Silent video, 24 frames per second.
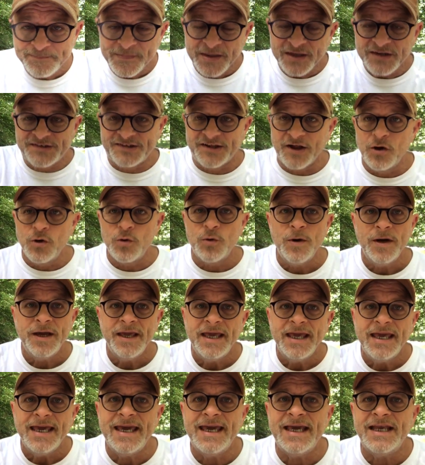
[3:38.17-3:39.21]
So
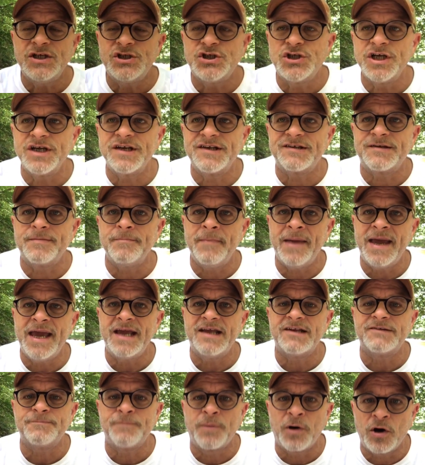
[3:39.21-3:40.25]
it just
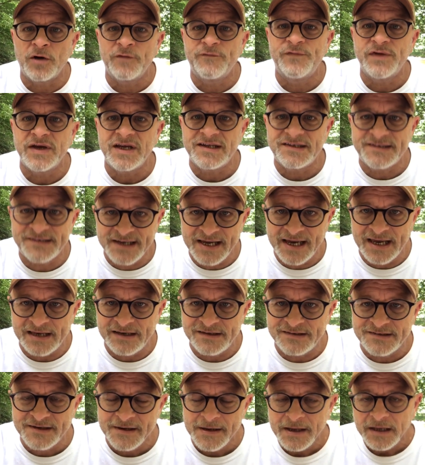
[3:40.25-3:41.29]
makes perfect
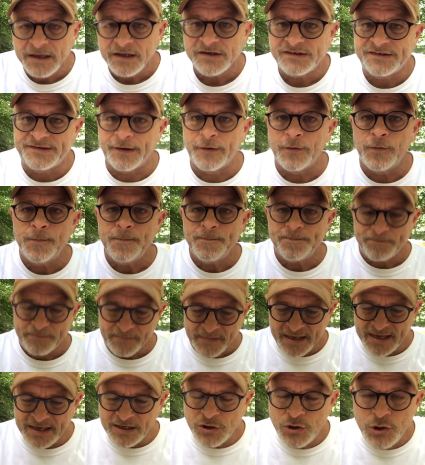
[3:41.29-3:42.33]
sense. So
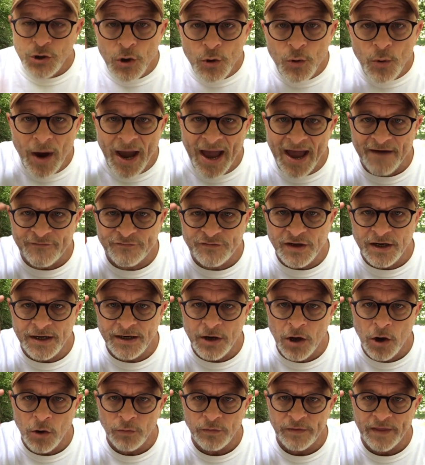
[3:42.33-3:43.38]
you have to
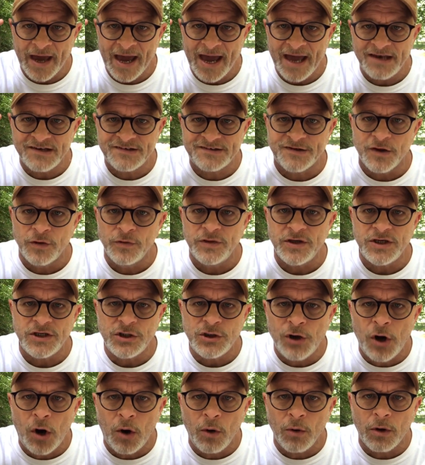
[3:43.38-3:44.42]
know that so that
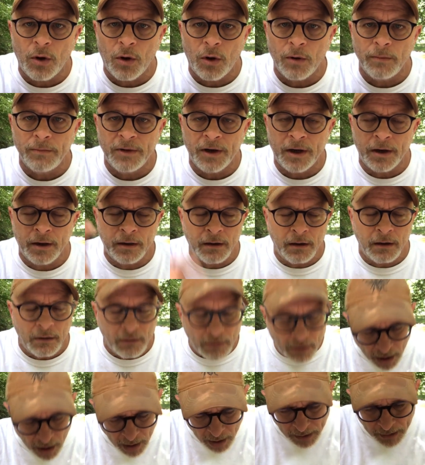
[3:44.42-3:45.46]
you don't go up there and go,
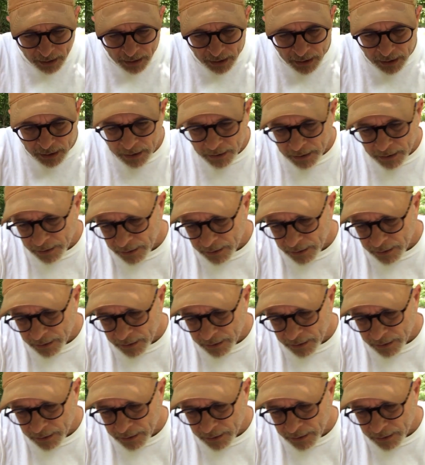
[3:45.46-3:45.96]
hey,